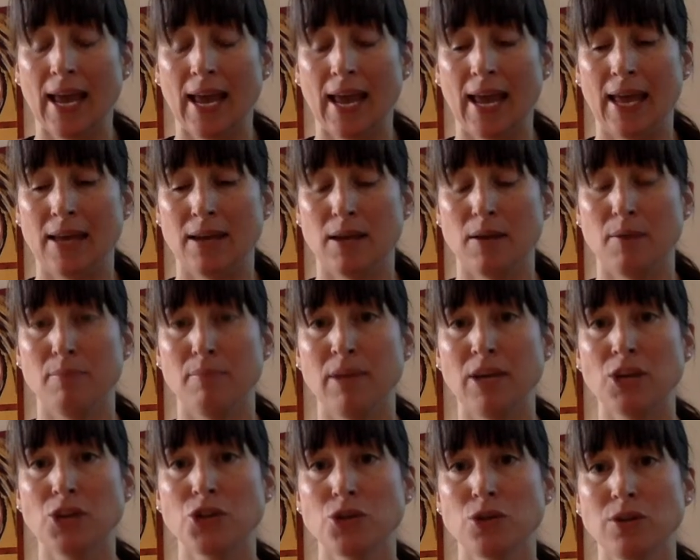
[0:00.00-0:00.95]
And
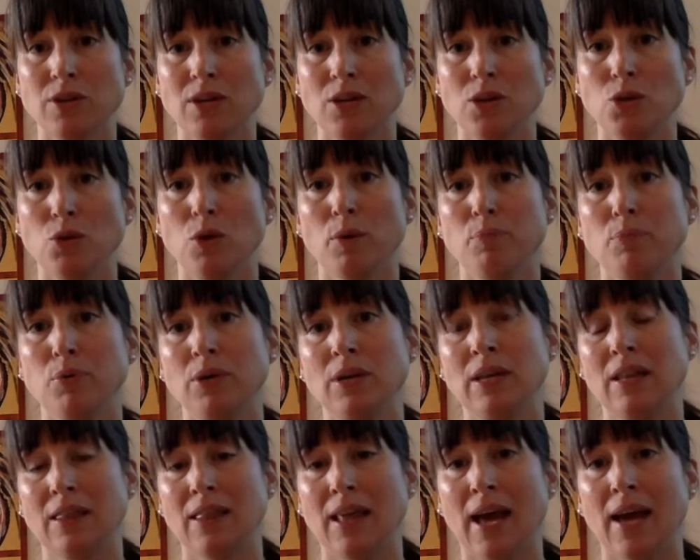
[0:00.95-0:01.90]
make sure that you are
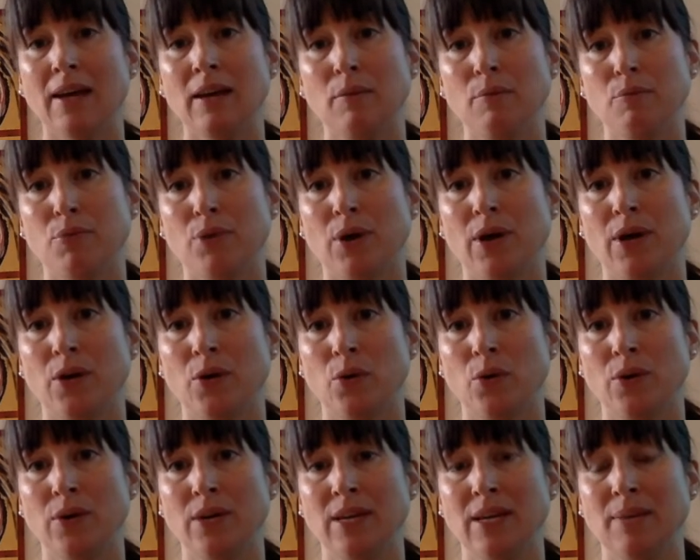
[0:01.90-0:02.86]
putting that in
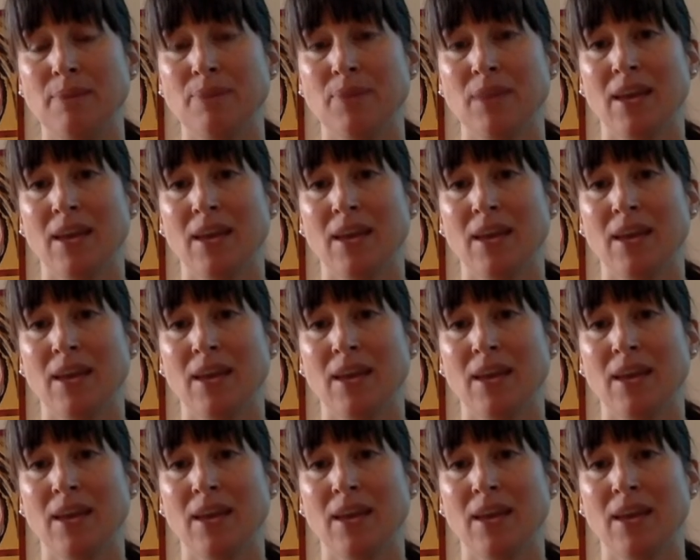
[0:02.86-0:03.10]
priority.